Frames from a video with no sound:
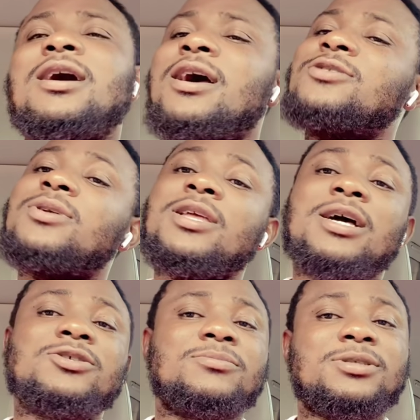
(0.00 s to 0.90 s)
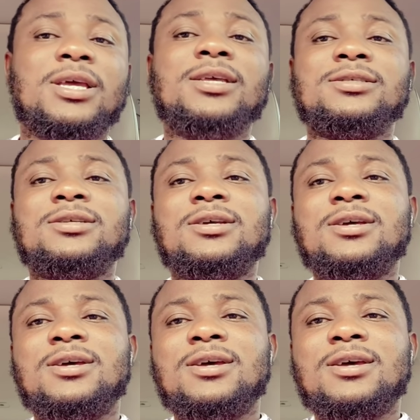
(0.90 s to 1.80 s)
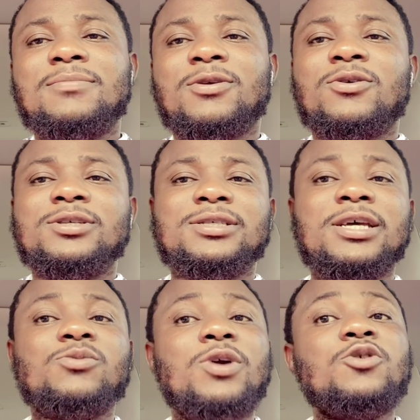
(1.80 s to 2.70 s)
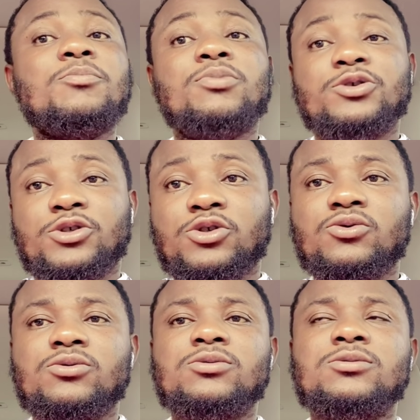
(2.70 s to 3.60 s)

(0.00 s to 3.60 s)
actually has some sense, because it said when you pursue